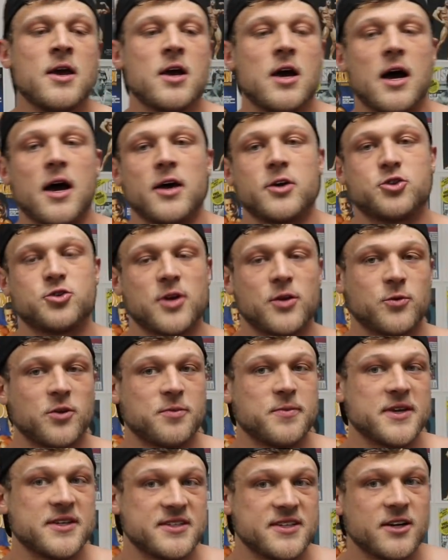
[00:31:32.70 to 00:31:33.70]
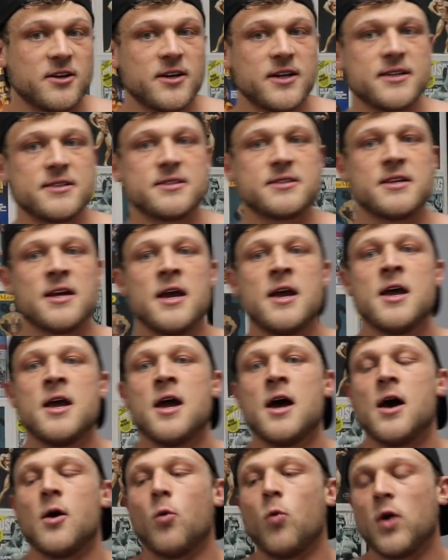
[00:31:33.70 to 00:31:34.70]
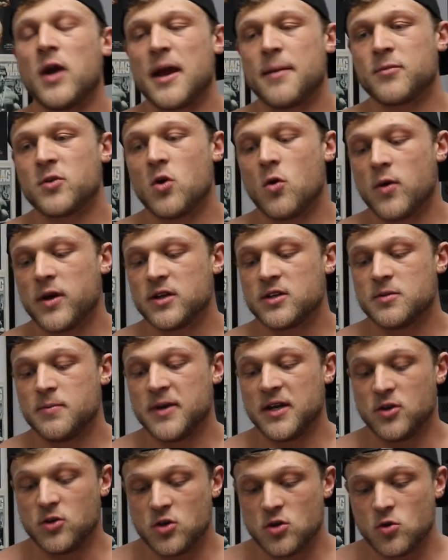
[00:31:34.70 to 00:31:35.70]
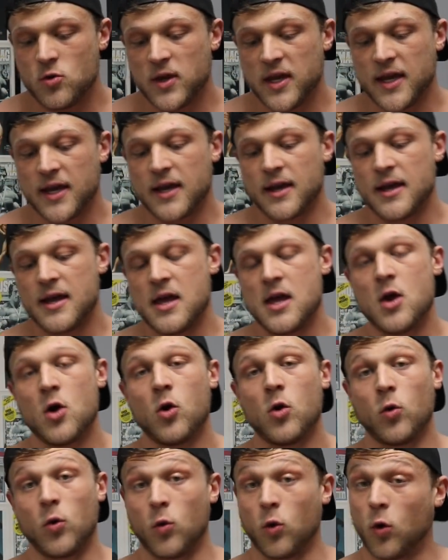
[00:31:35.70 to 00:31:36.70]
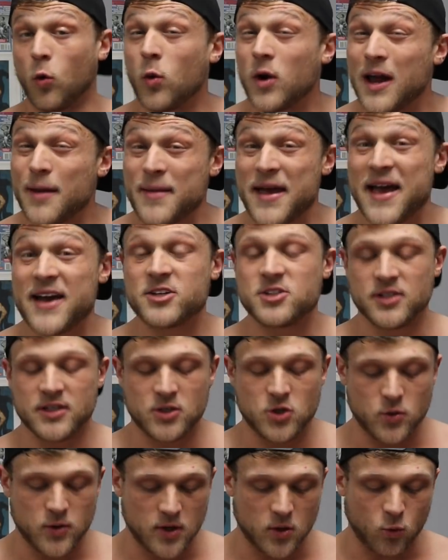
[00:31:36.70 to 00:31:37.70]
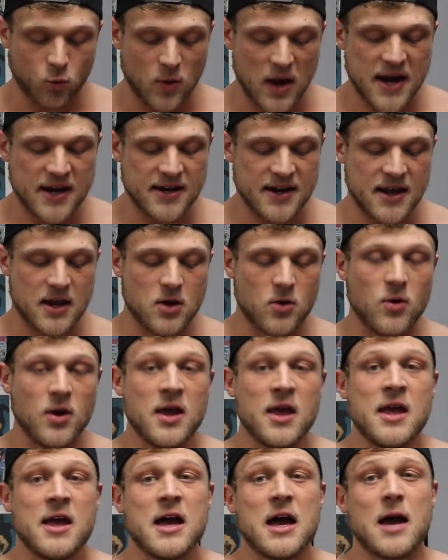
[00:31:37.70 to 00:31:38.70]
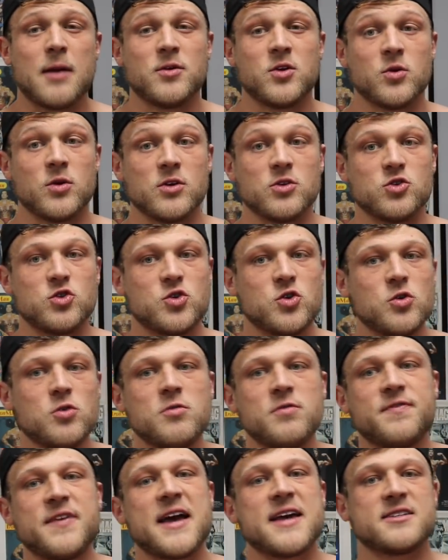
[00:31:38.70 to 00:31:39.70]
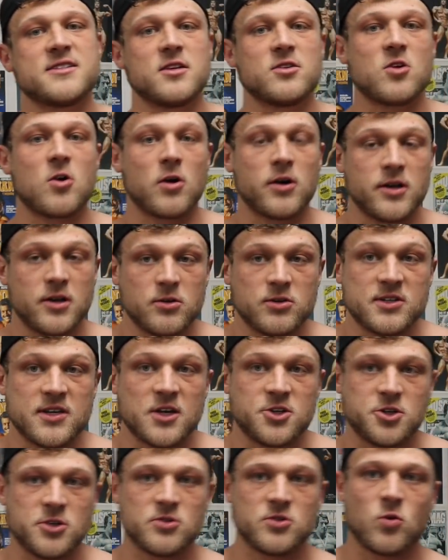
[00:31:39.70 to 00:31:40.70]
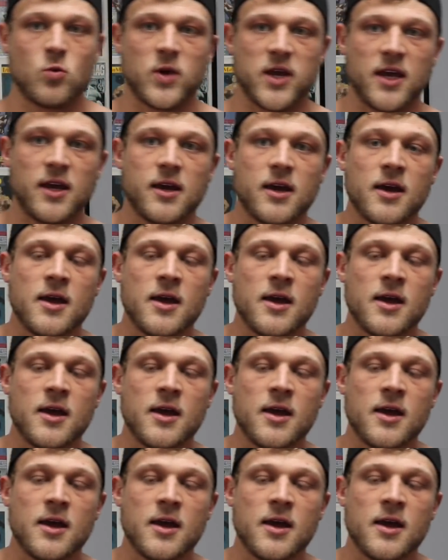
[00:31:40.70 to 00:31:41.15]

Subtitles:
Shred With Me series. What I'm going to be doing, or what I'm actually doing right now, I'm doing 2 fasted cardio sessions a week,